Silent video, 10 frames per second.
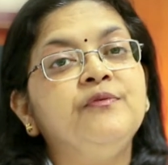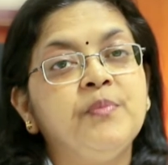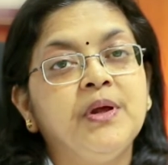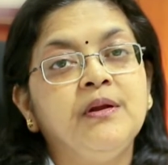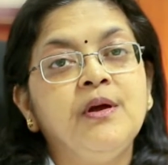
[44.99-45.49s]

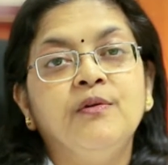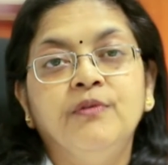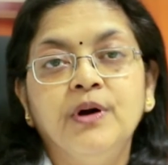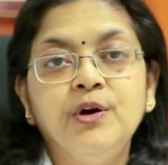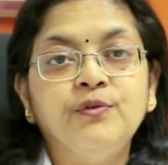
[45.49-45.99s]
women
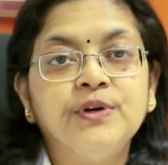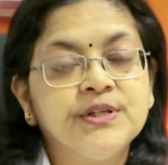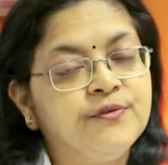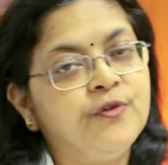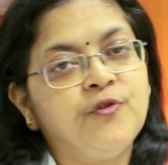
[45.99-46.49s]
world over
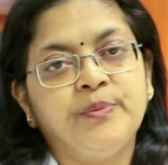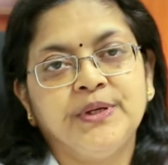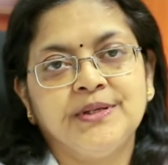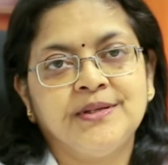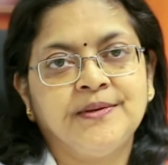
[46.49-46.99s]
suffer from
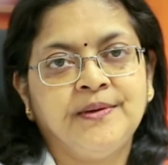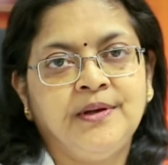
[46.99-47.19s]
this.